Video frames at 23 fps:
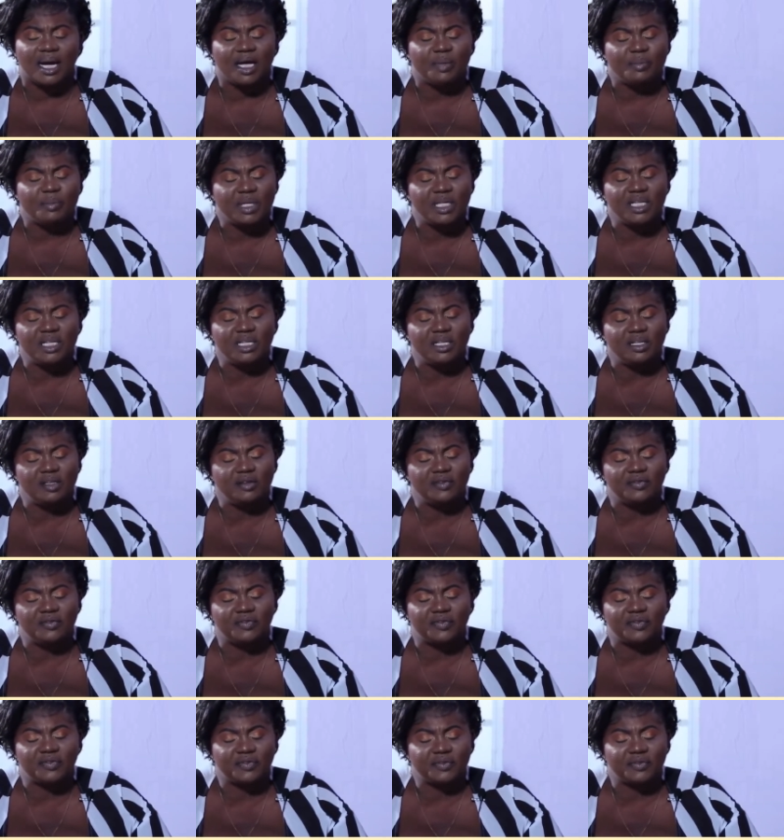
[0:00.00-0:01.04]
I
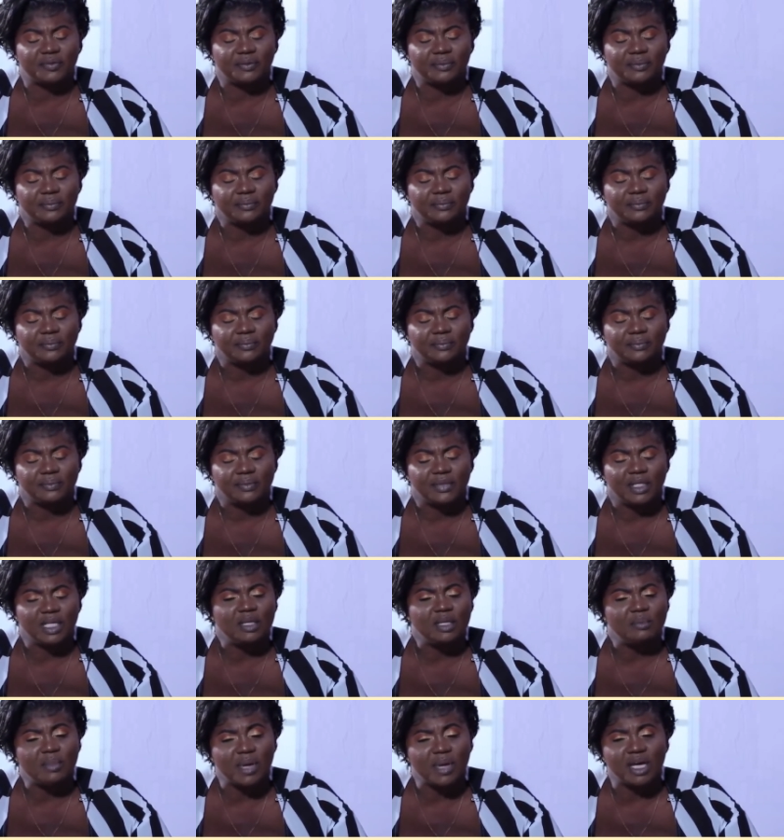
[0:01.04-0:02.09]
believe
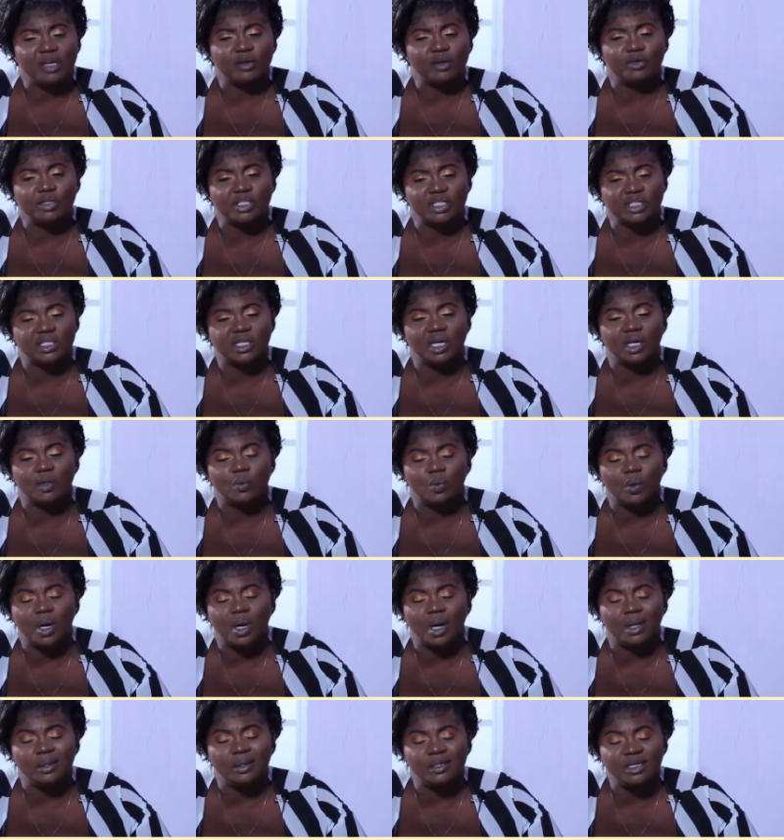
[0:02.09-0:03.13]
in my Christian
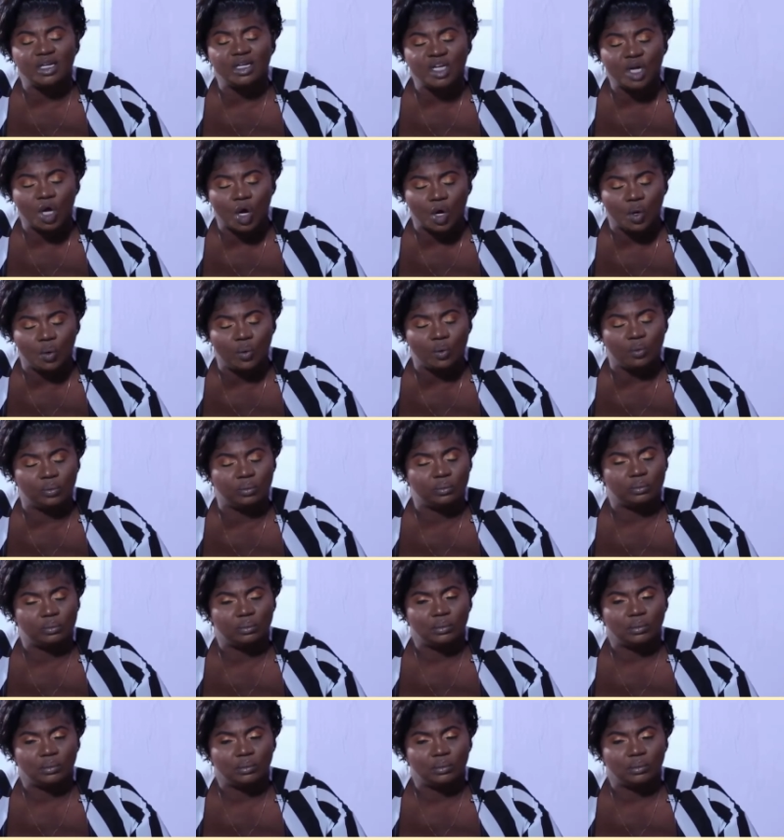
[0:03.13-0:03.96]
walk now,